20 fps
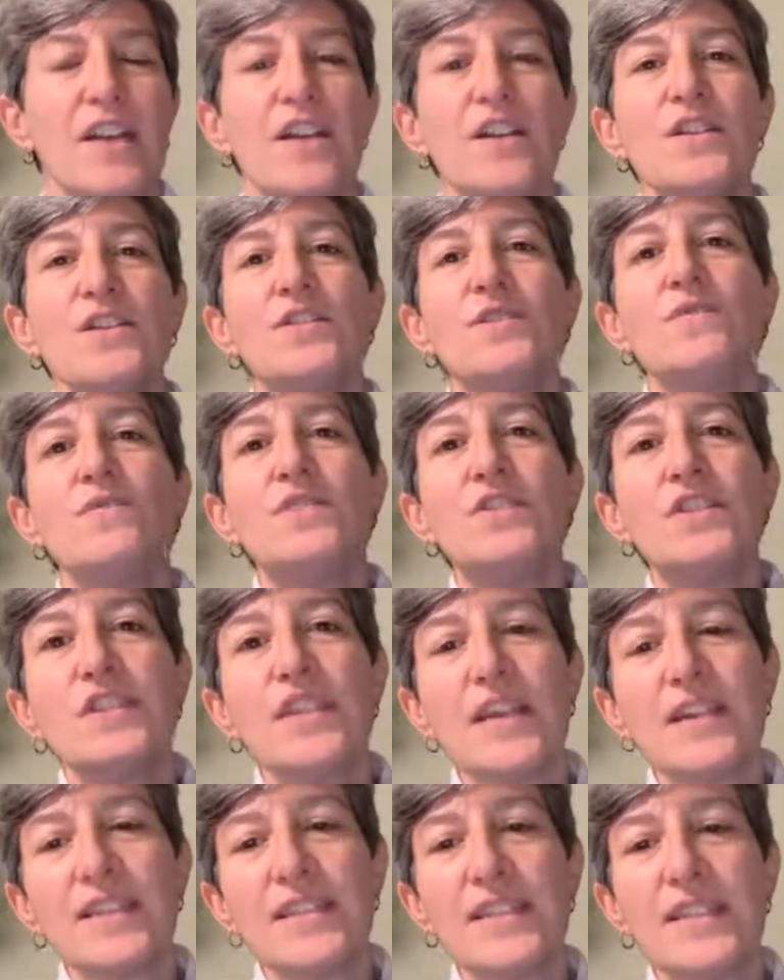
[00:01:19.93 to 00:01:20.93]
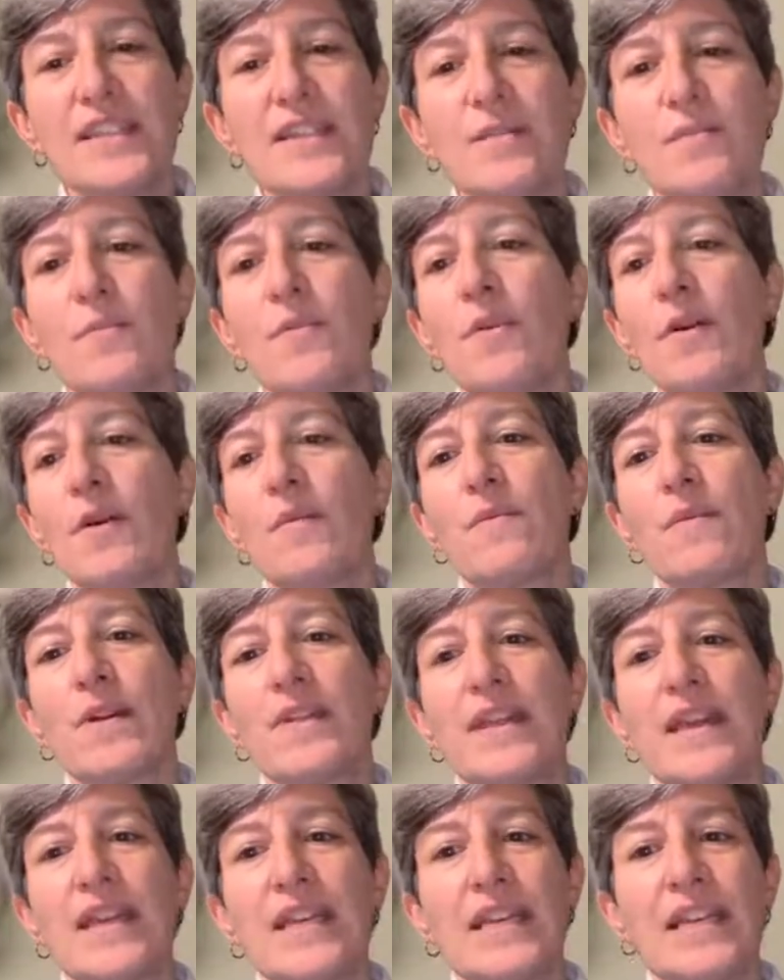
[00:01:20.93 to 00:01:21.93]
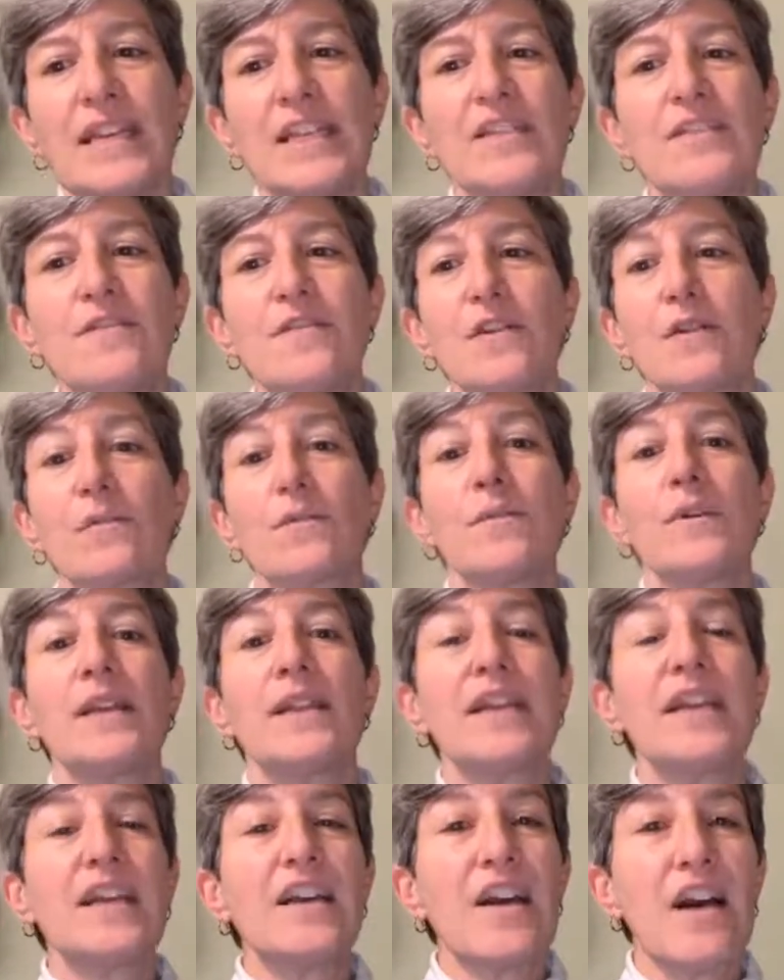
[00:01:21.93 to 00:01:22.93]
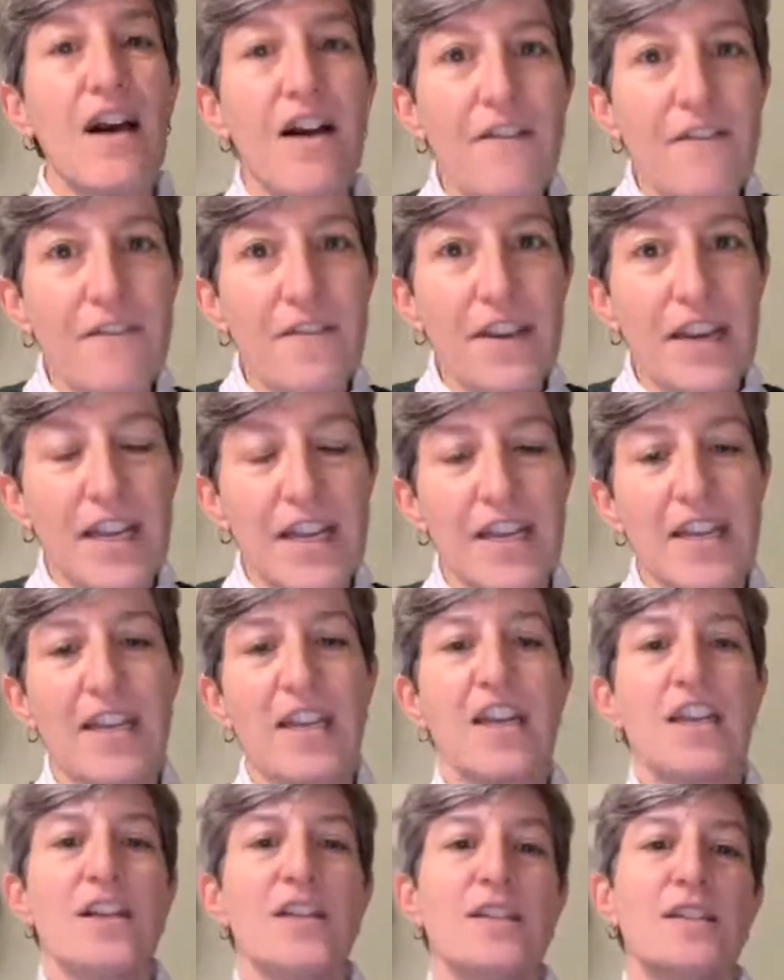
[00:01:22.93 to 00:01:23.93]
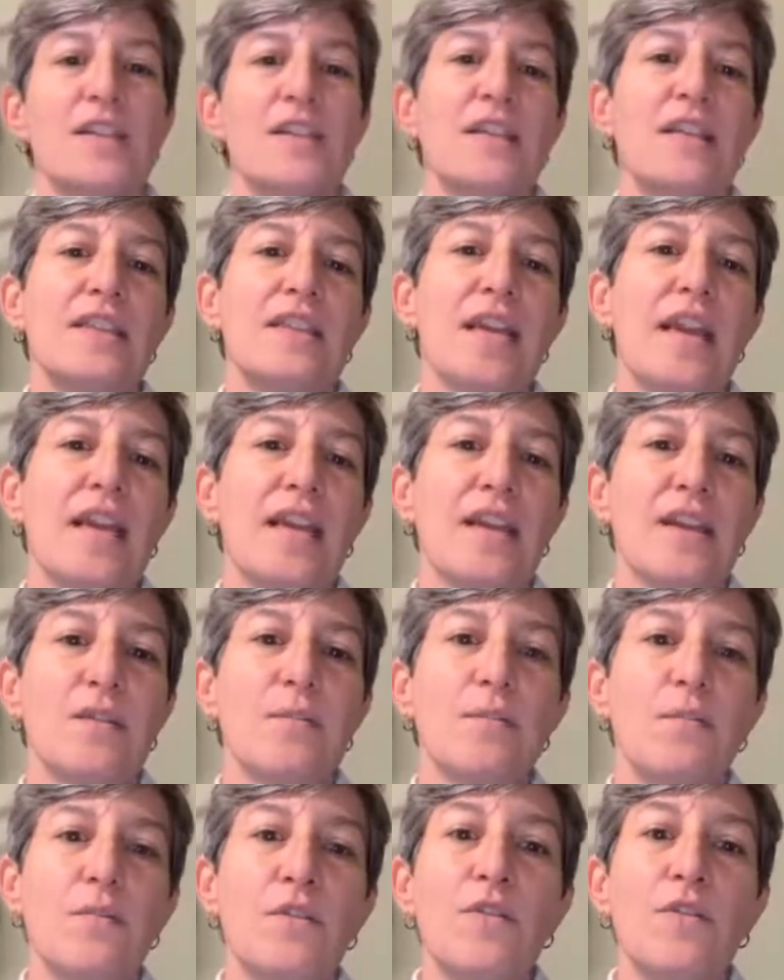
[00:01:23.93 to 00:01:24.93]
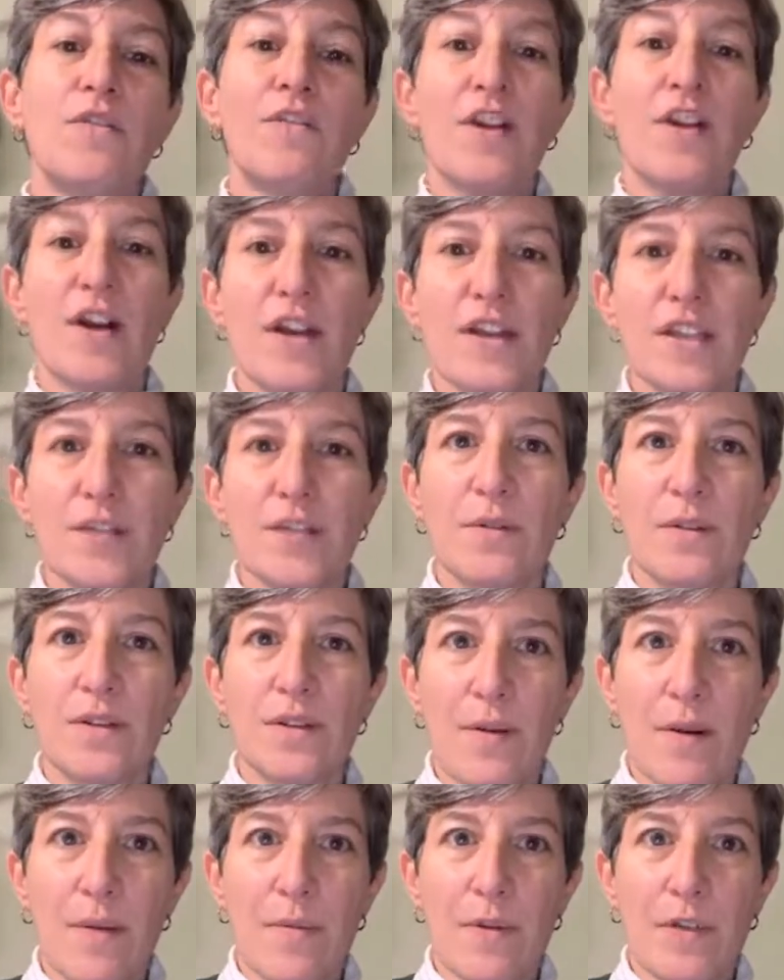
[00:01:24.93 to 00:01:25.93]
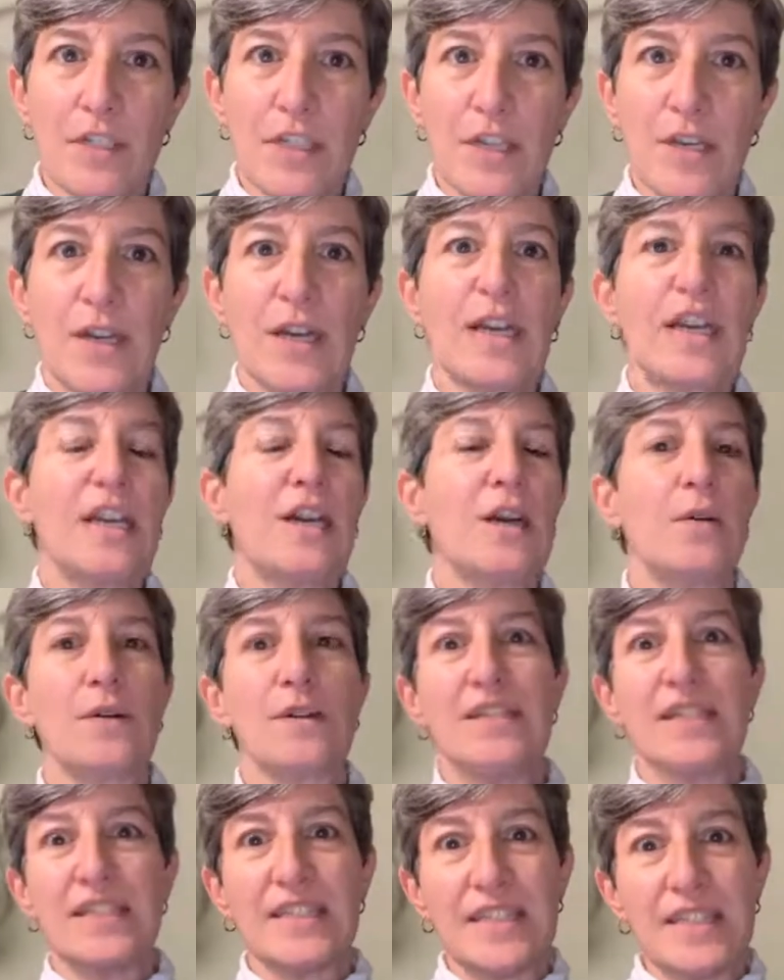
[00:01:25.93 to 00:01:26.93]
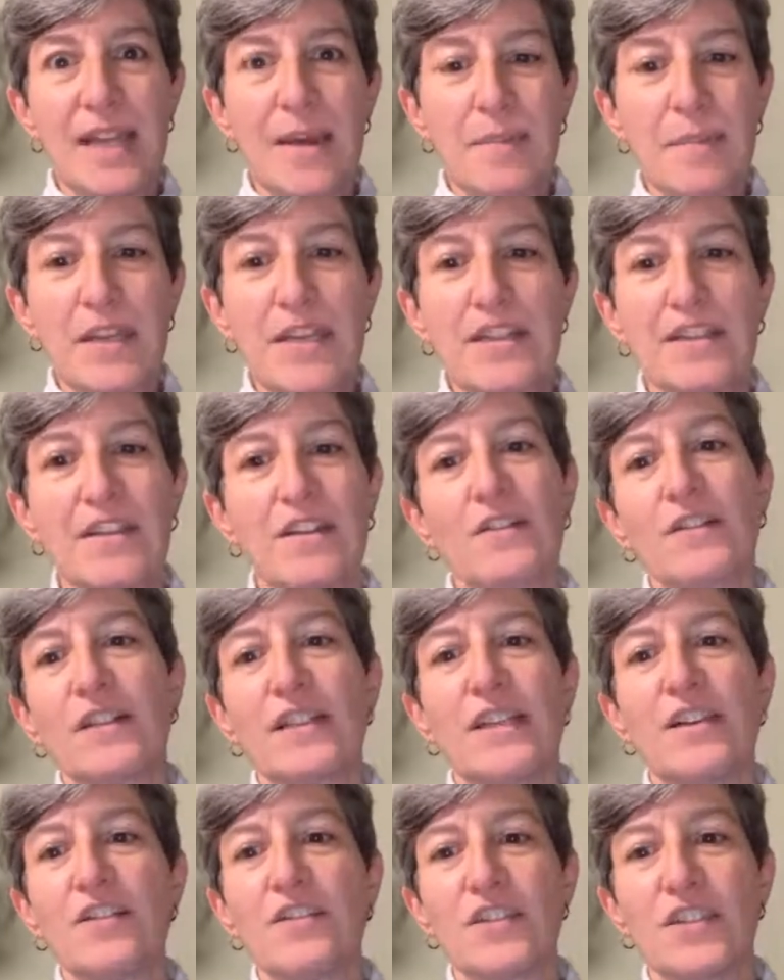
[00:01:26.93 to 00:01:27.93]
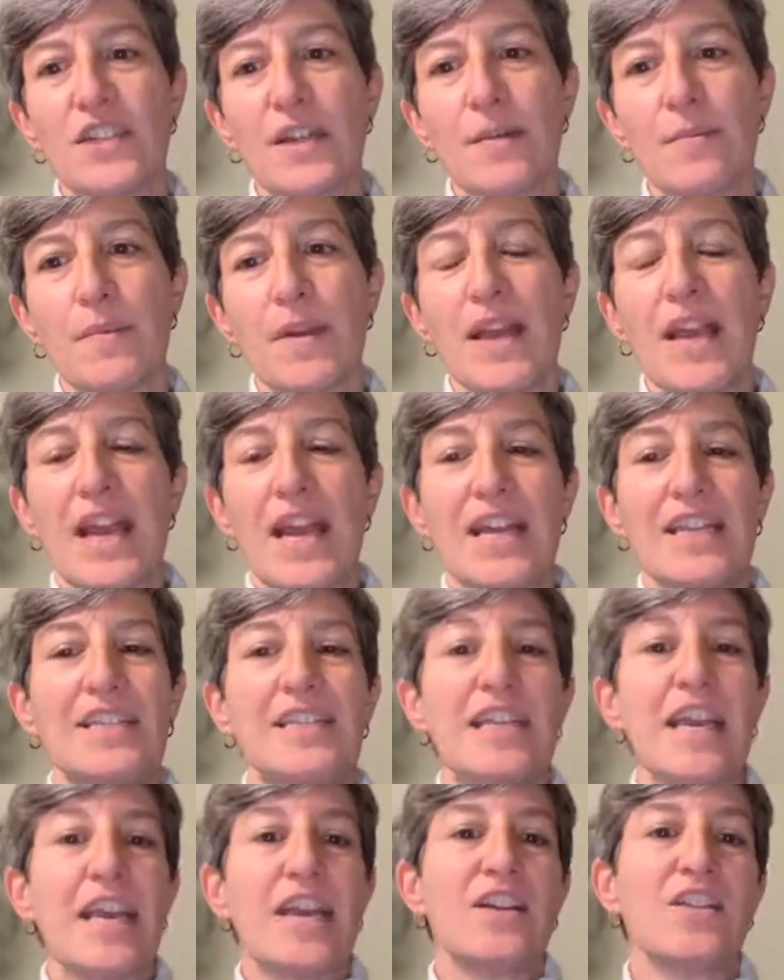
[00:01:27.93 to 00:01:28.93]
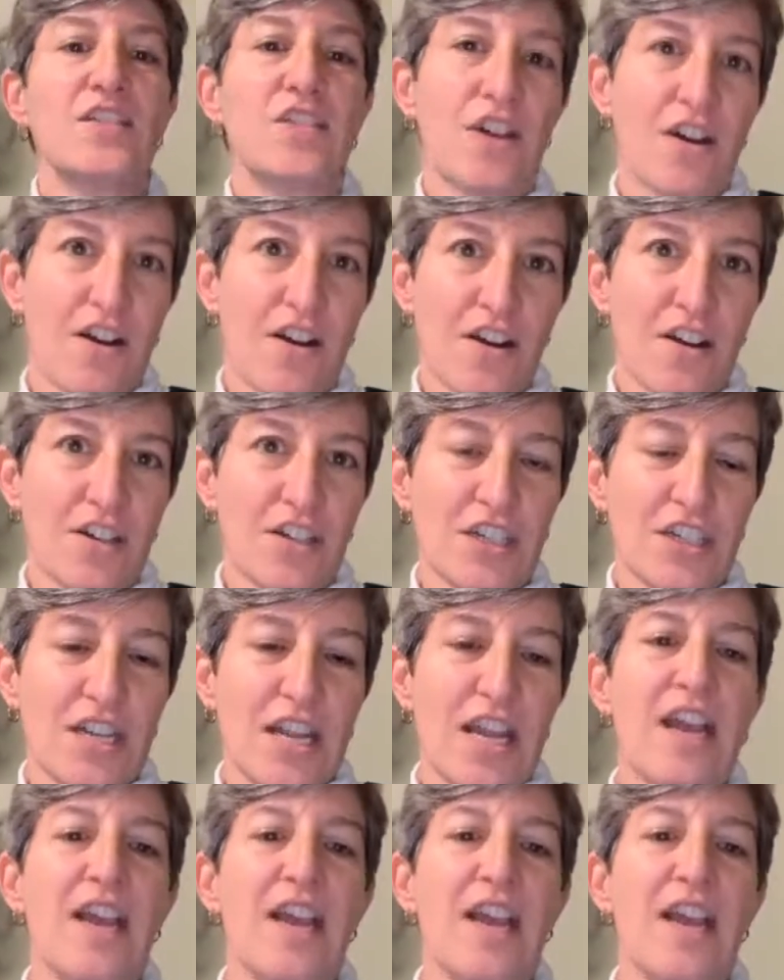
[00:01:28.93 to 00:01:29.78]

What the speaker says: So just at the point where they need to feel really confident so that they can move on to a new opportunity or step into their leadership and take charge,